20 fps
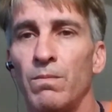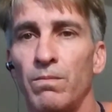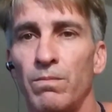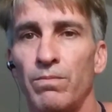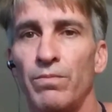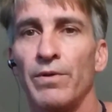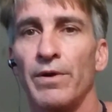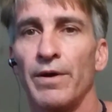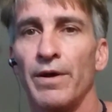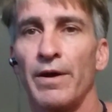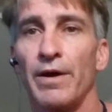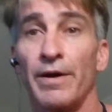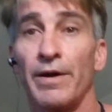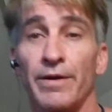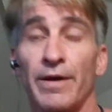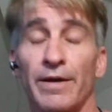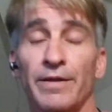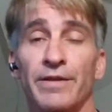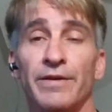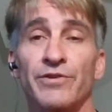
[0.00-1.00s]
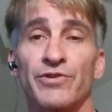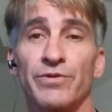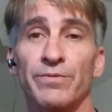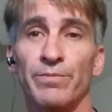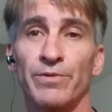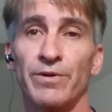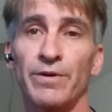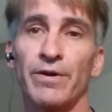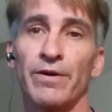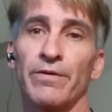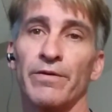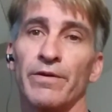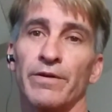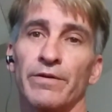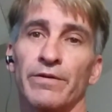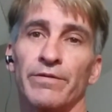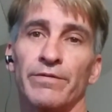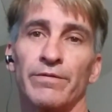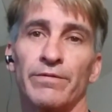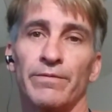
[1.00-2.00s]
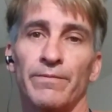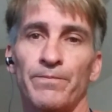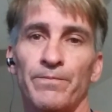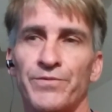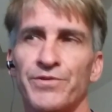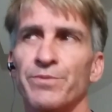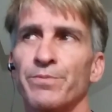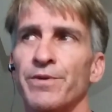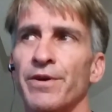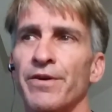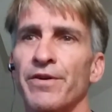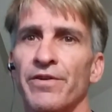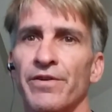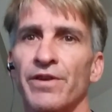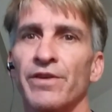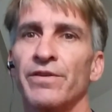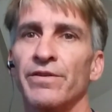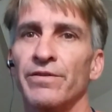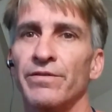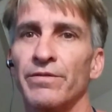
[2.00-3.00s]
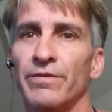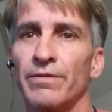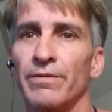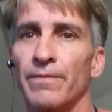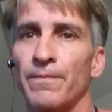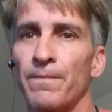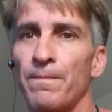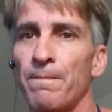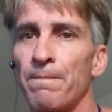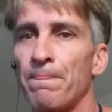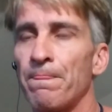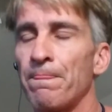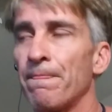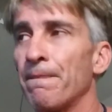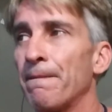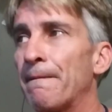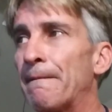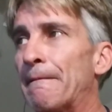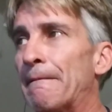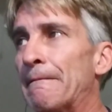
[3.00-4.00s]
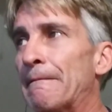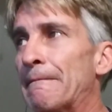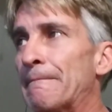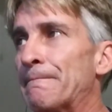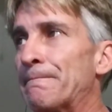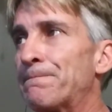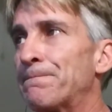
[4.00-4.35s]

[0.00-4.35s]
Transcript: but I think Jim Carrey is. Jim Carrey is. Um,